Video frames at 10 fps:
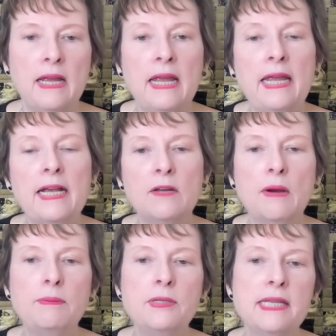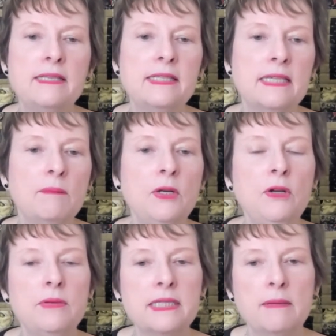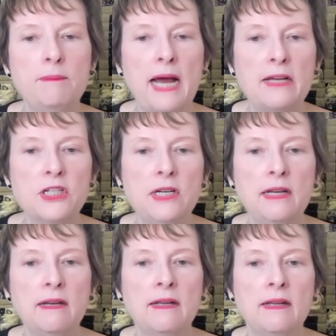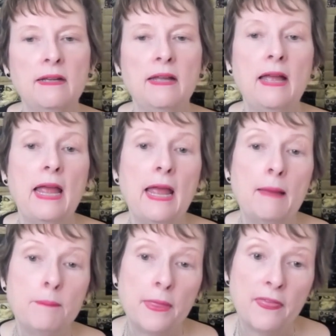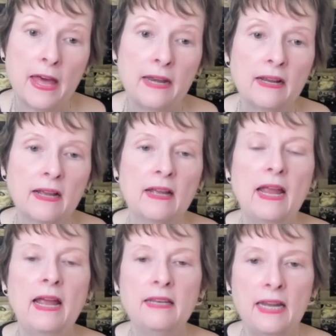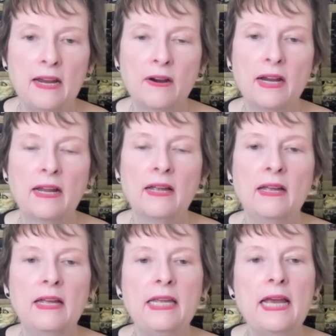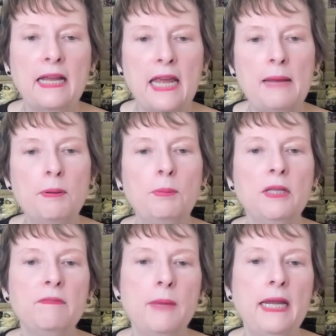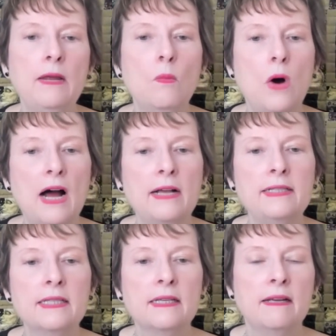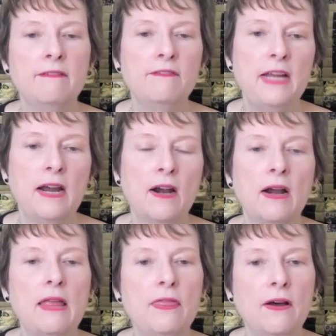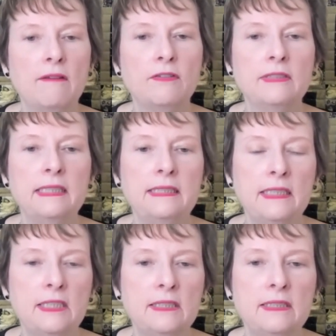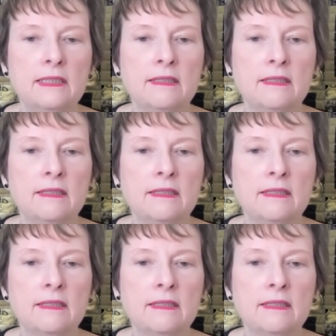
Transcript: It can represent someone who is compassionate, empathetic, and caring, yet capable of making wise, fair, and thoughtful decisions.